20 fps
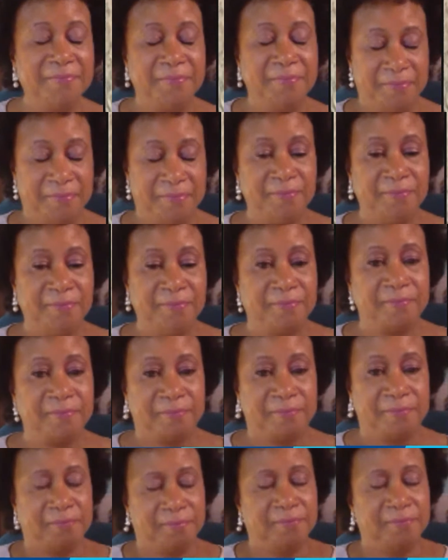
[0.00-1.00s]

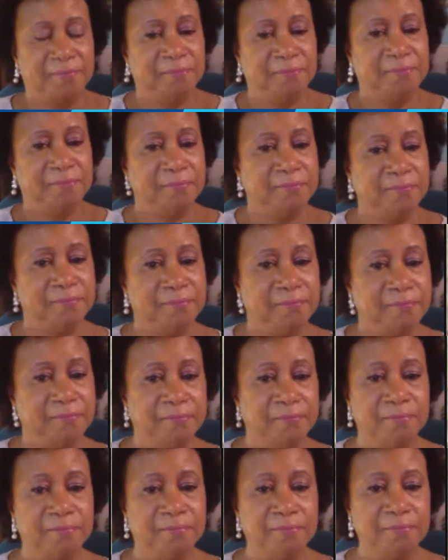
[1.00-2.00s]

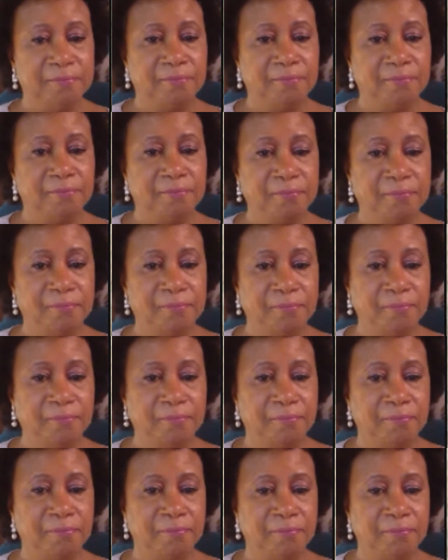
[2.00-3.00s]

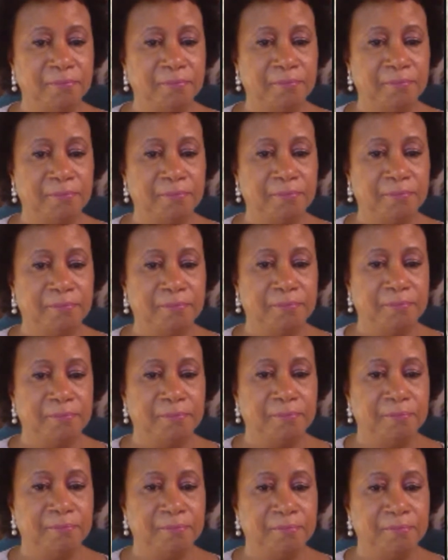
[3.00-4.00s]

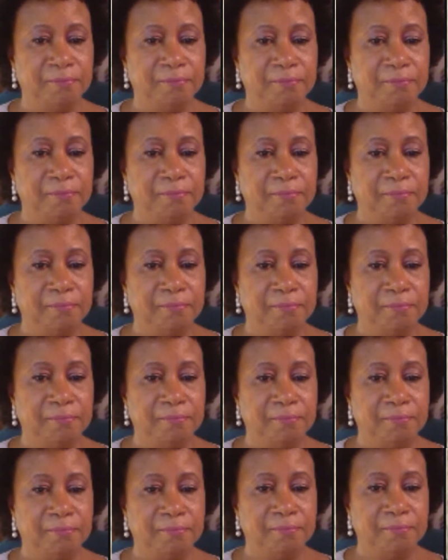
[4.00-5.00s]

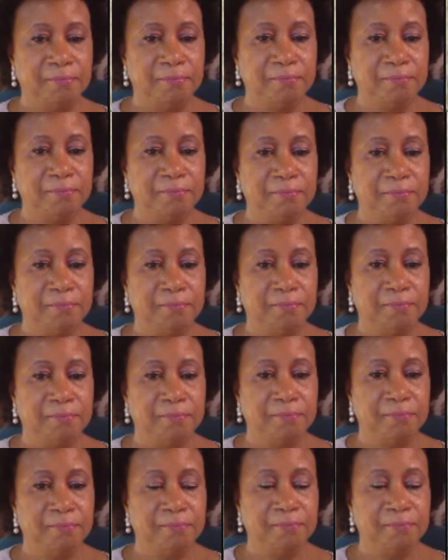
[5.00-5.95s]
This person isn't speaking.